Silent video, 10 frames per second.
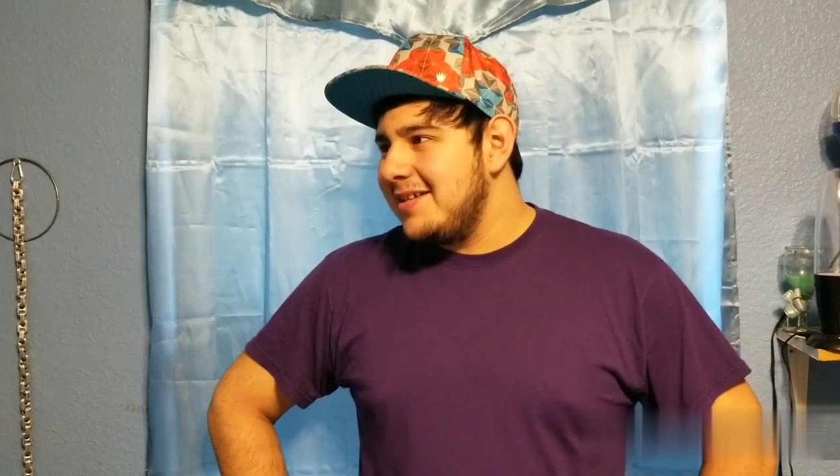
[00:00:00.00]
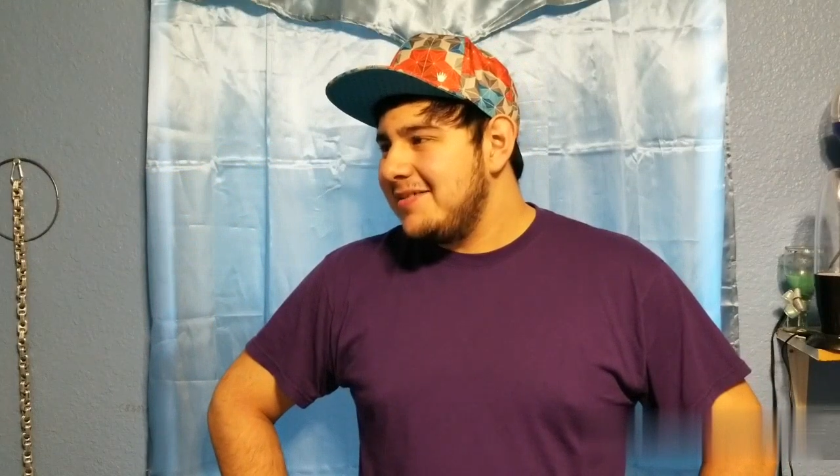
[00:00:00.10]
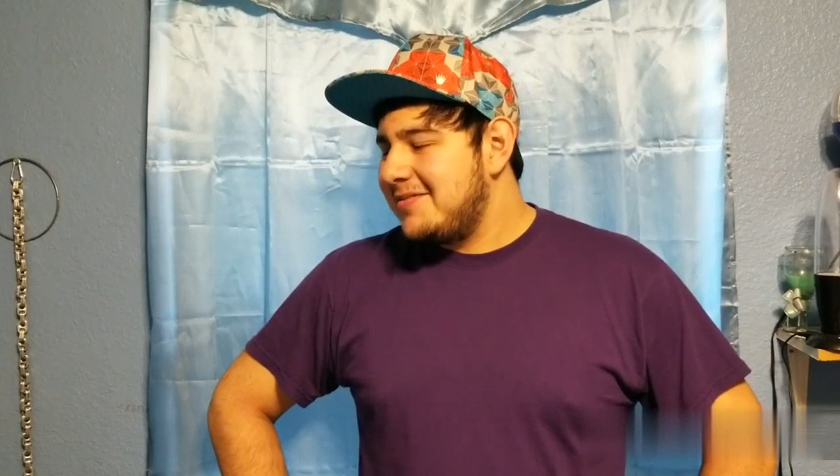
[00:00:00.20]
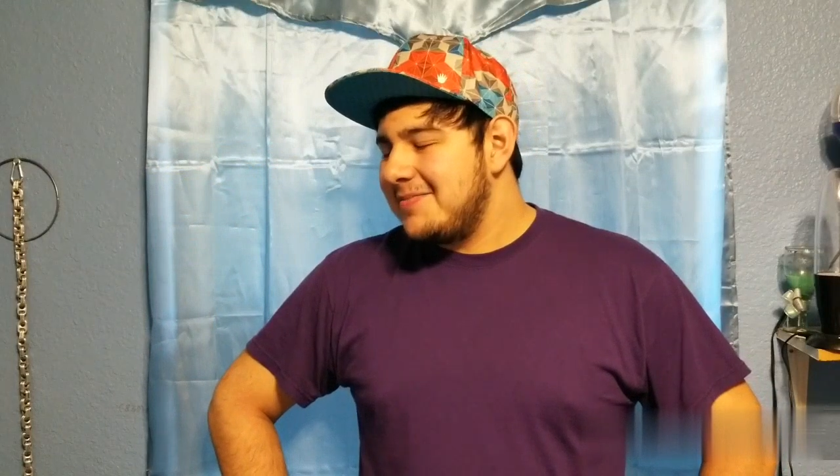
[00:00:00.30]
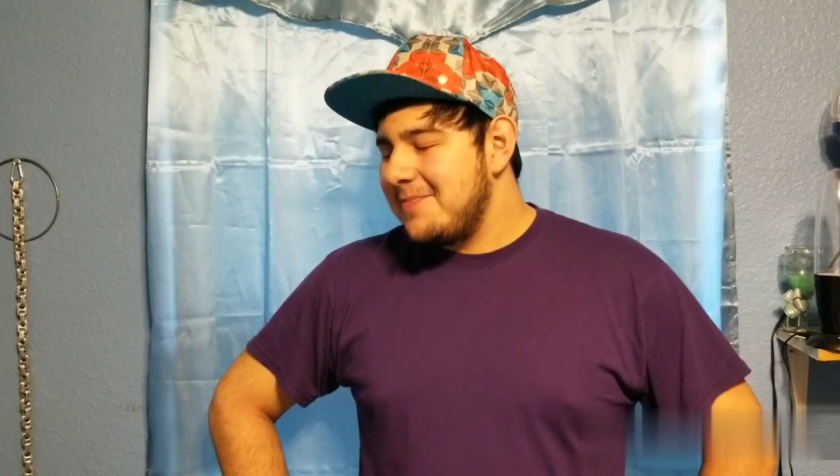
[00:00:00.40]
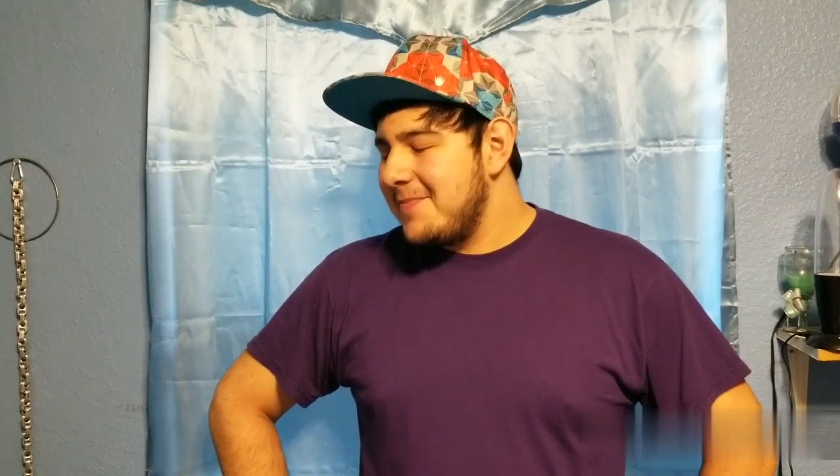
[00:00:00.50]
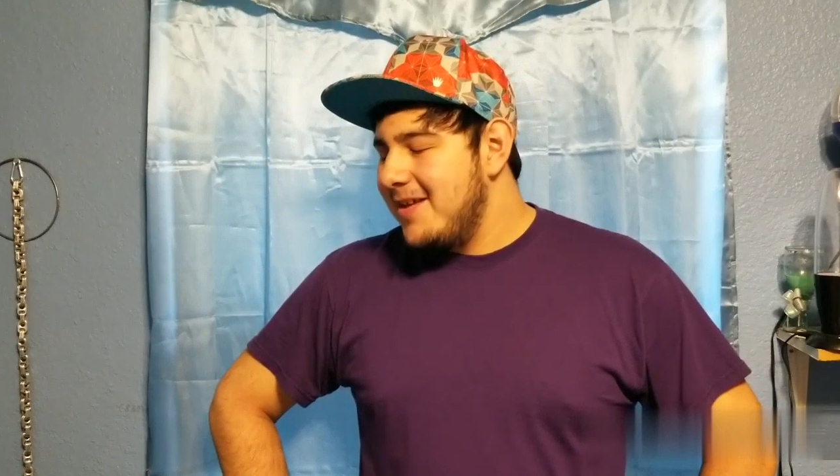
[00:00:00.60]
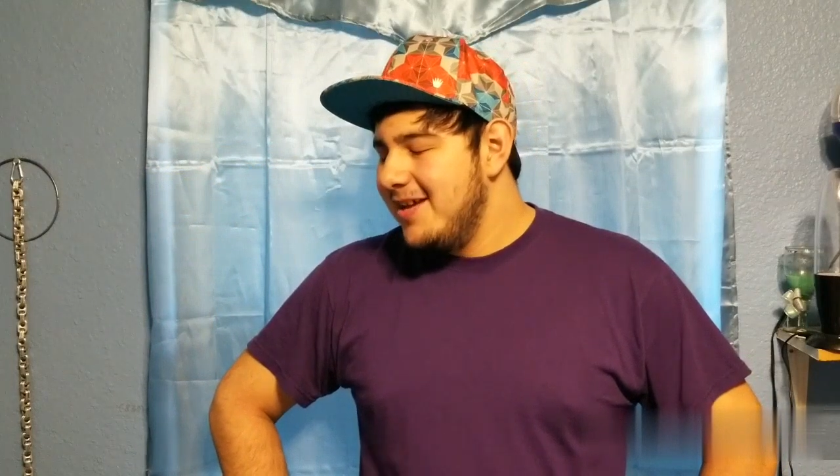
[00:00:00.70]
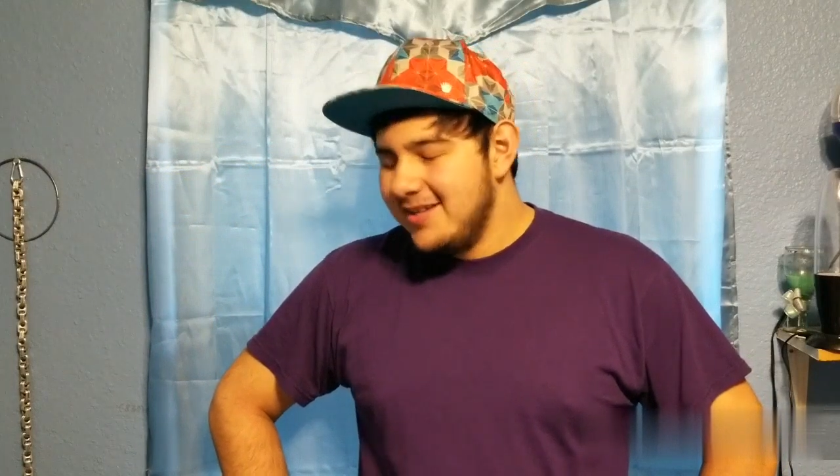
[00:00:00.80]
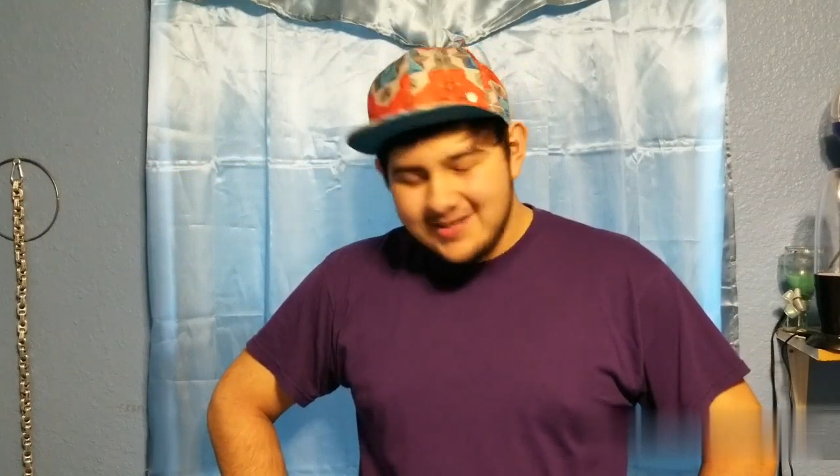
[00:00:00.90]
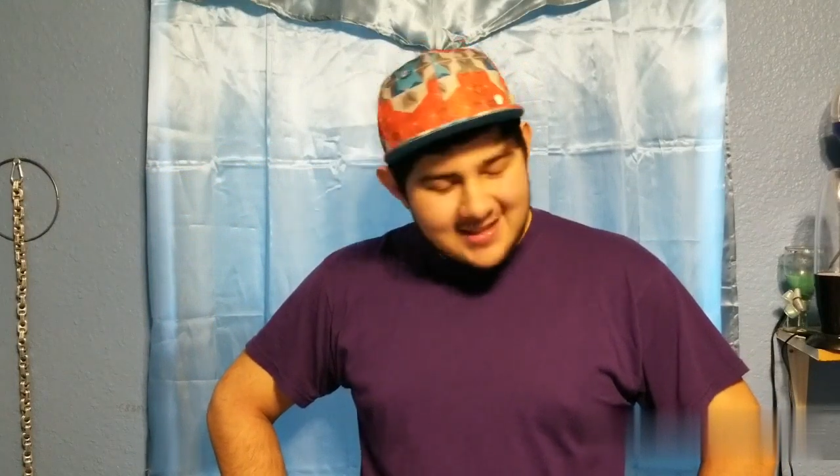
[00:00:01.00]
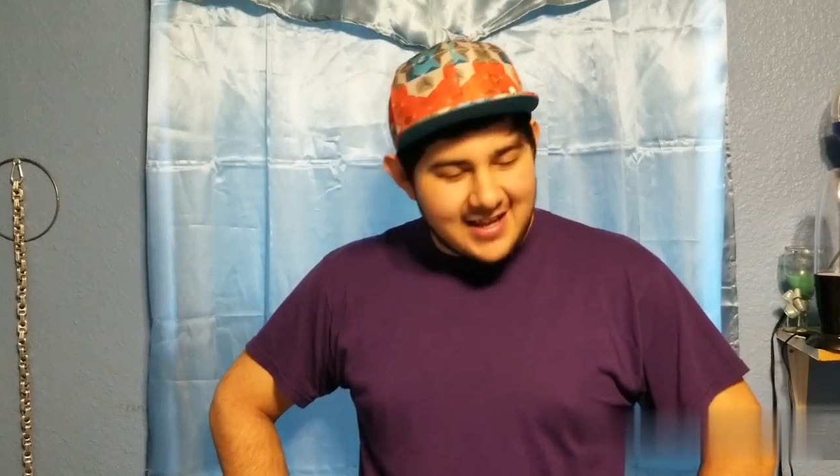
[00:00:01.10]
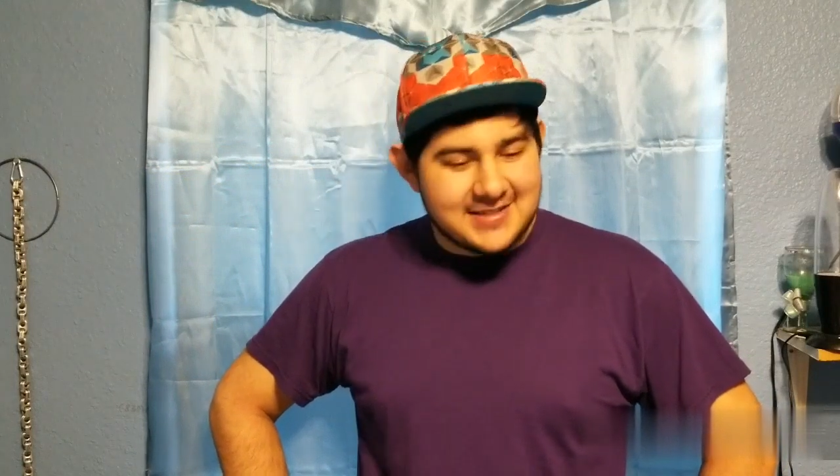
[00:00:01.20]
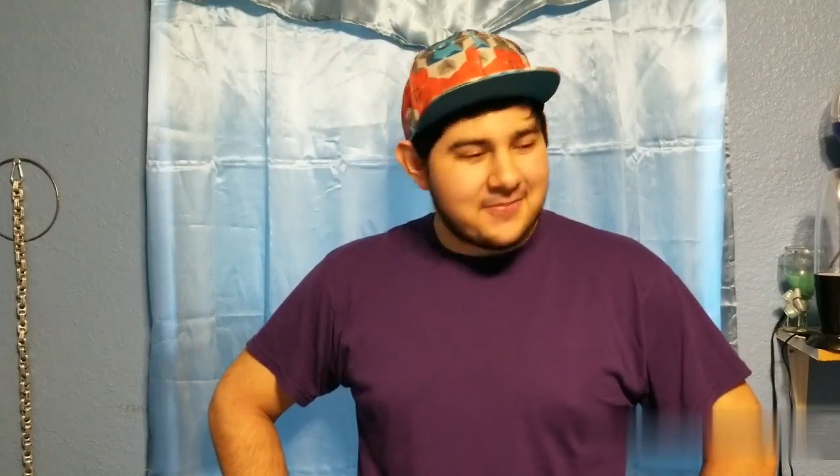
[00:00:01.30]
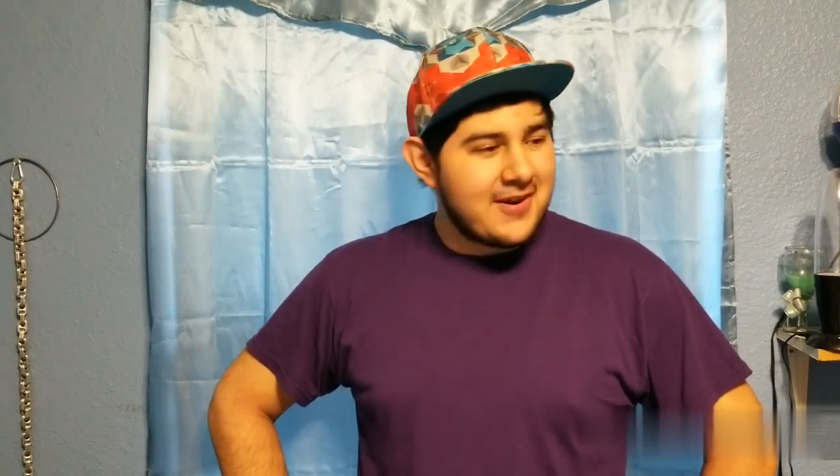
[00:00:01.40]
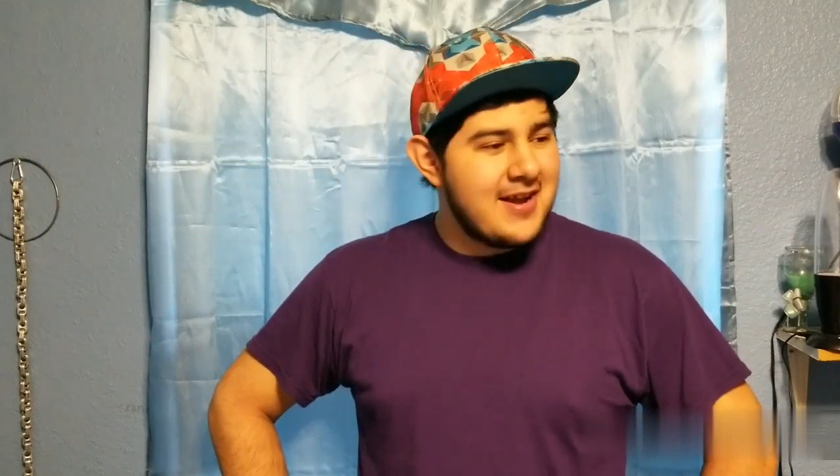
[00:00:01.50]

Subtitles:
It's not